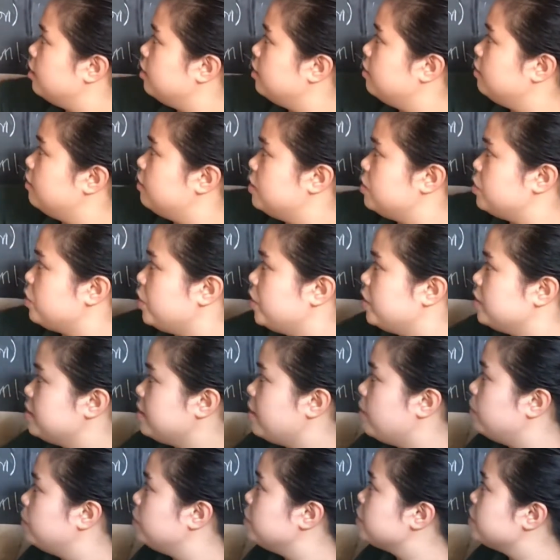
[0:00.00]
These are the
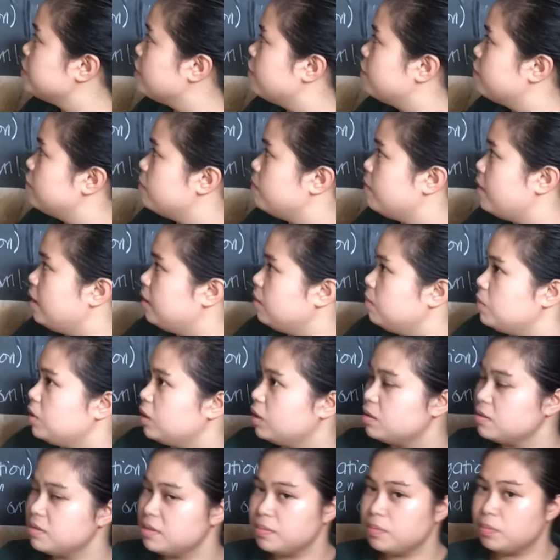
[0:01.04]
samples of the
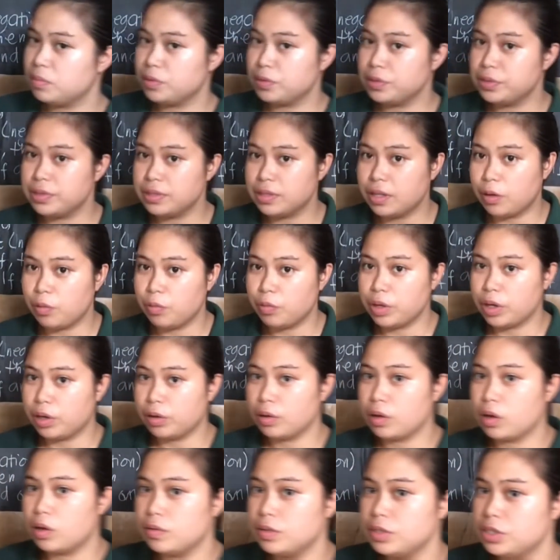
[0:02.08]
mathematical symbols that we are
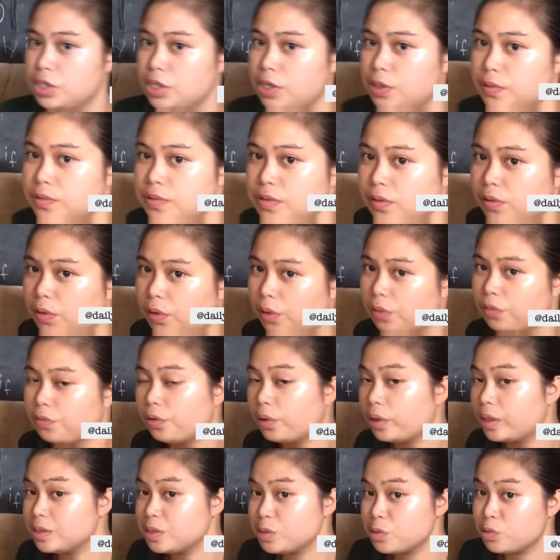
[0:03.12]
going to use in order
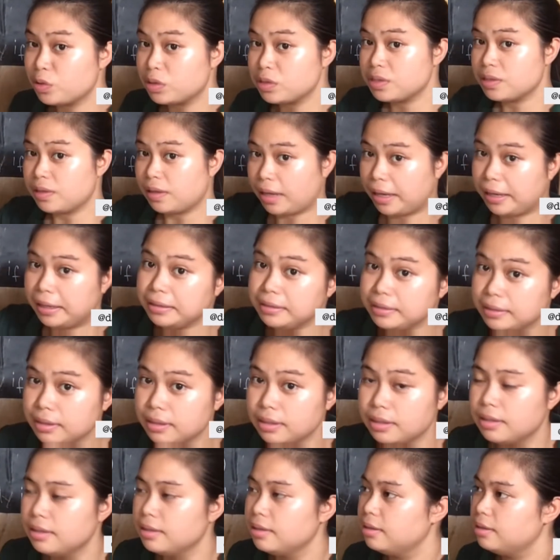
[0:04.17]
for us to translate,
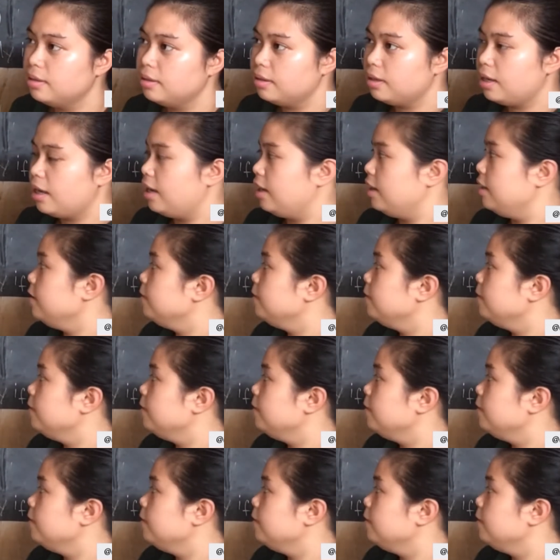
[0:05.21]
okay,